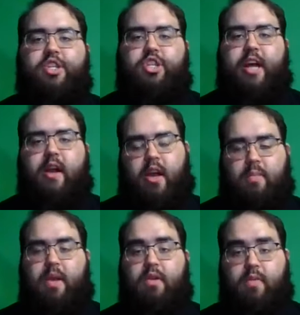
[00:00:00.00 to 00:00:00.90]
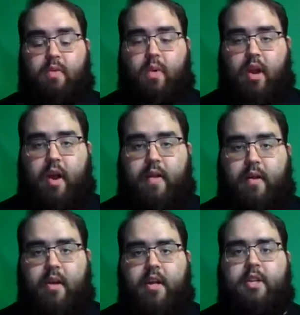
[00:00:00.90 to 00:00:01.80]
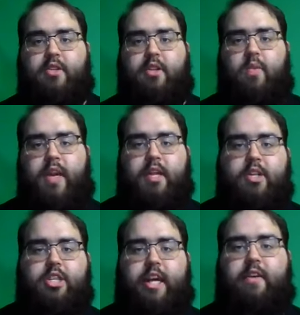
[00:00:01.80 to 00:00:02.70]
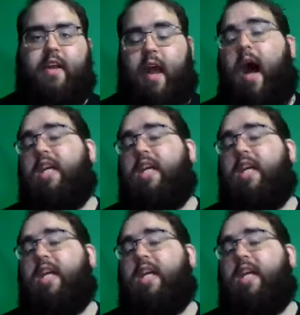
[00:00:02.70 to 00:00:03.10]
share in communion with one another, so that we can share the